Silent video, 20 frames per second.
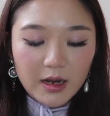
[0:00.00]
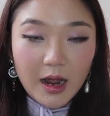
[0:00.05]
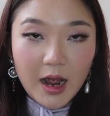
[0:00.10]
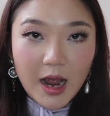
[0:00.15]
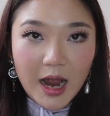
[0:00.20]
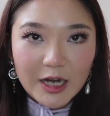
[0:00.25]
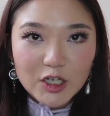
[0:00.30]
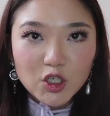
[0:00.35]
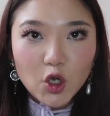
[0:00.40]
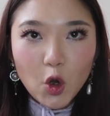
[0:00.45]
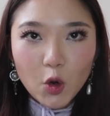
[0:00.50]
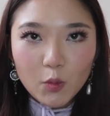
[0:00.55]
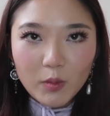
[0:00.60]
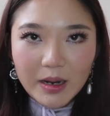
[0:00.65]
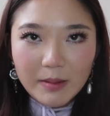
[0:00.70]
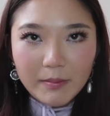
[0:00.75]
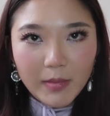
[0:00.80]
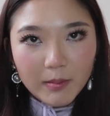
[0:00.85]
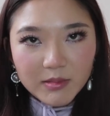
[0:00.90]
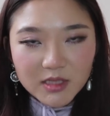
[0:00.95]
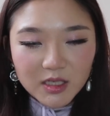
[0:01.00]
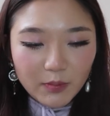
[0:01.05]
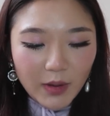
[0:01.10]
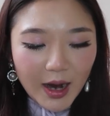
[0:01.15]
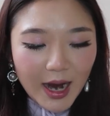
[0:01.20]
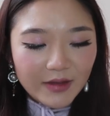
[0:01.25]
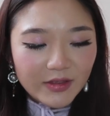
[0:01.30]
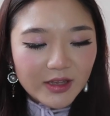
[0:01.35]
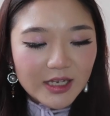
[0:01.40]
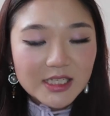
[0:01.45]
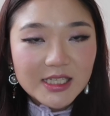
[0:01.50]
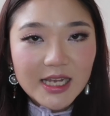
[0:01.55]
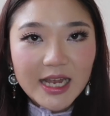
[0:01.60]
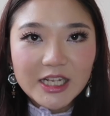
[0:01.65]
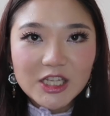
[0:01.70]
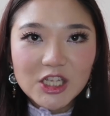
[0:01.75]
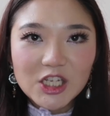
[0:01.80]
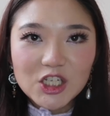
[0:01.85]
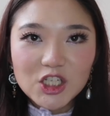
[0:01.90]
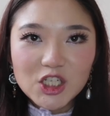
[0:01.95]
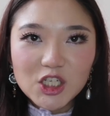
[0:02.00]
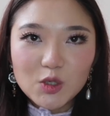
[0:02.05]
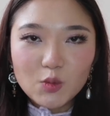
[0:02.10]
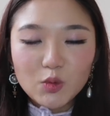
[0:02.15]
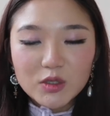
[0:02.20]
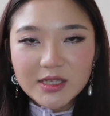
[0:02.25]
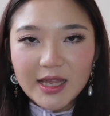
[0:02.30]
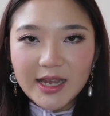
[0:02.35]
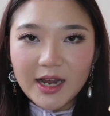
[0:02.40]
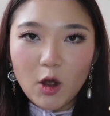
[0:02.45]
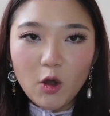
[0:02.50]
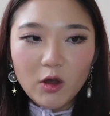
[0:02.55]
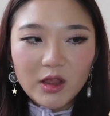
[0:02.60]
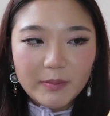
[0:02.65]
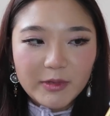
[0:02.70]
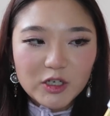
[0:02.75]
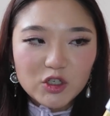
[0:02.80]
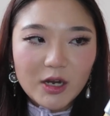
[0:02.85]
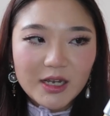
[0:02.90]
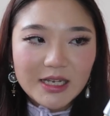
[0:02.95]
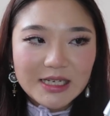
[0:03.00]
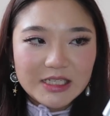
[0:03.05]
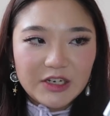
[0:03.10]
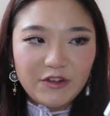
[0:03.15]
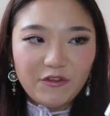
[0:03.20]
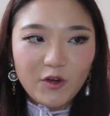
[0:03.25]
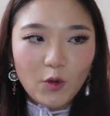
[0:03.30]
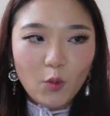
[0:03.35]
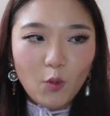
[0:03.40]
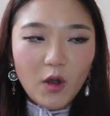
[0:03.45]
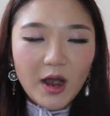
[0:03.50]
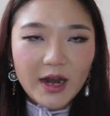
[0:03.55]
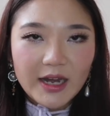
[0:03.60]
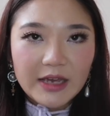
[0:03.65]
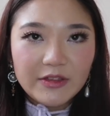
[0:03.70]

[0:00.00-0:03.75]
I told my mom to buy this and then she was like, oh, let me try a different one.